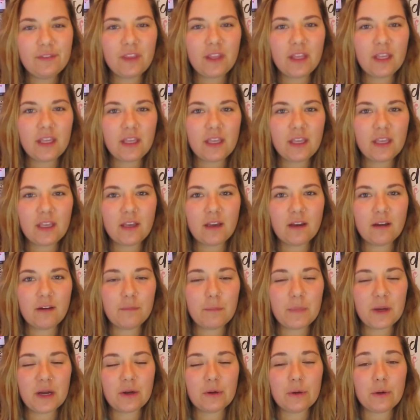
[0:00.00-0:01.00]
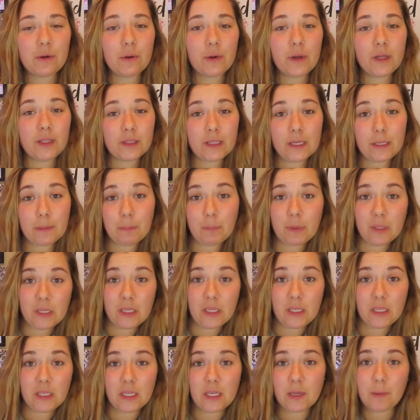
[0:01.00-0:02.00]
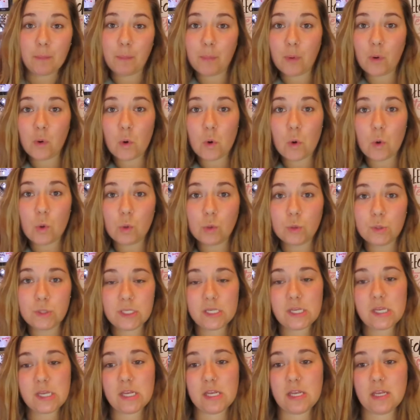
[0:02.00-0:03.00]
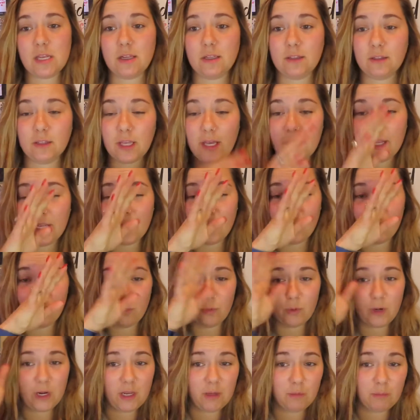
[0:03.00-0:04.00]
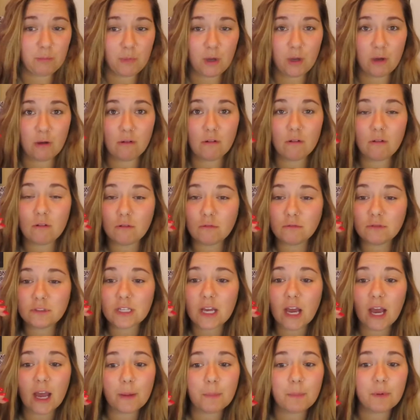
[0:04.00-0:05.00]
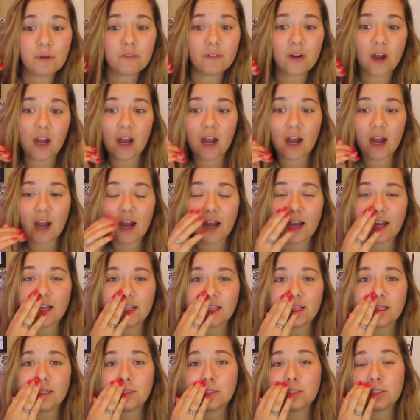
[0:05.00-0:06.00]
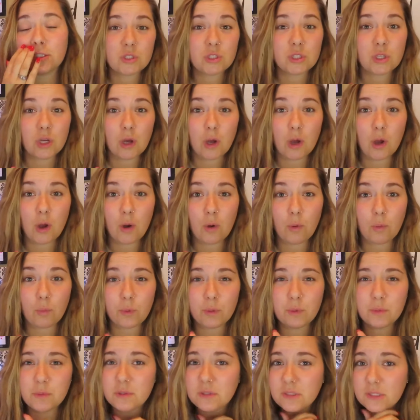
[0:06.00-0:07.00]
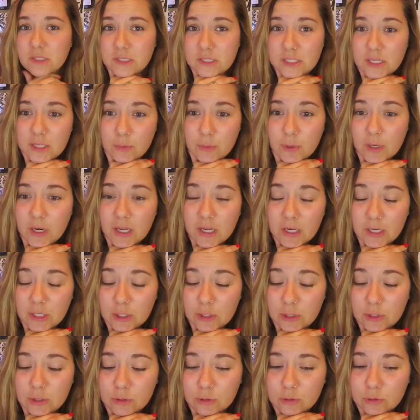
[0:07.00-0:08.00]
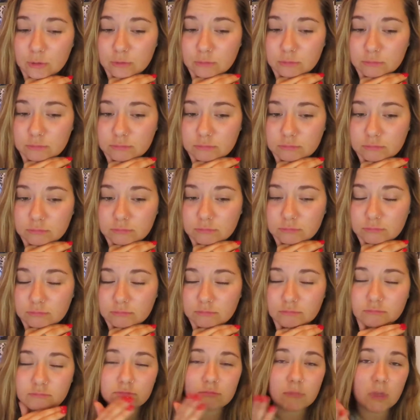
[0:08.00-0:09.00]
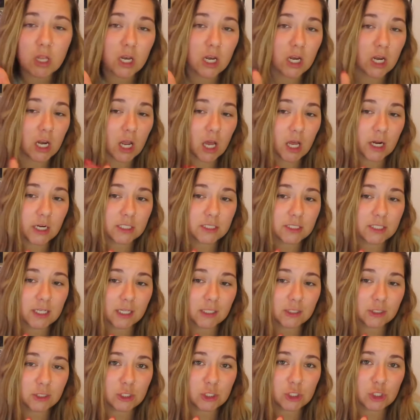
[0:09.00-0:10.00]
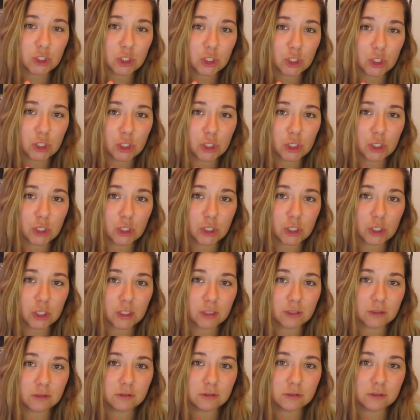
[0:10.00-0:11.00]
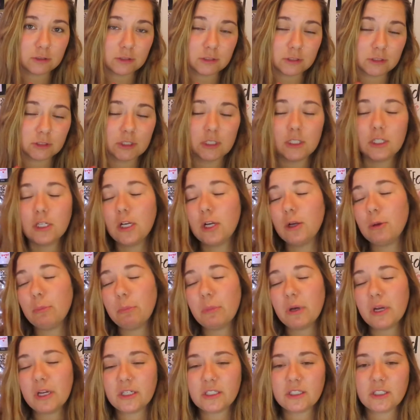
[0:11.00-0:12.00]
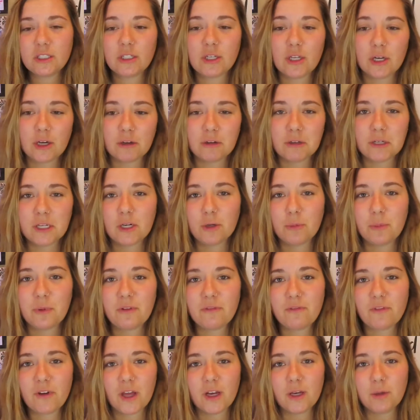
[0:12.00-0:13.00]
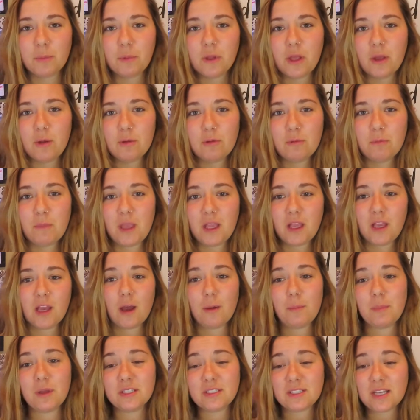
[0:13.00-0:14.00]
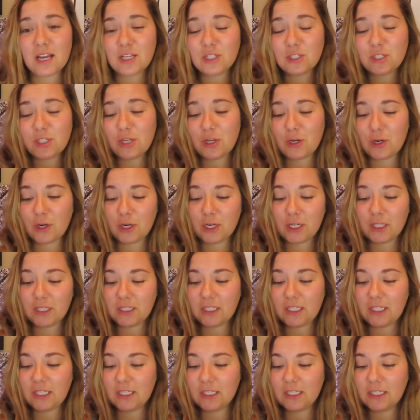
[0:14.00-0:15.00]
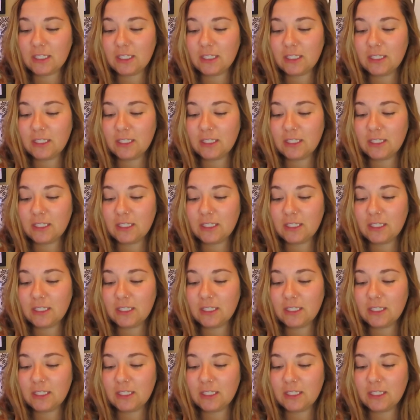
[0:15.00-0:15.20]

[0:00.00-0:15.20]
thinking about going like big and bold and like a rainbow type of eye. So we will see what I do. Not exactly sure. But you know, it'll be fun to play with makeup. It's actually currently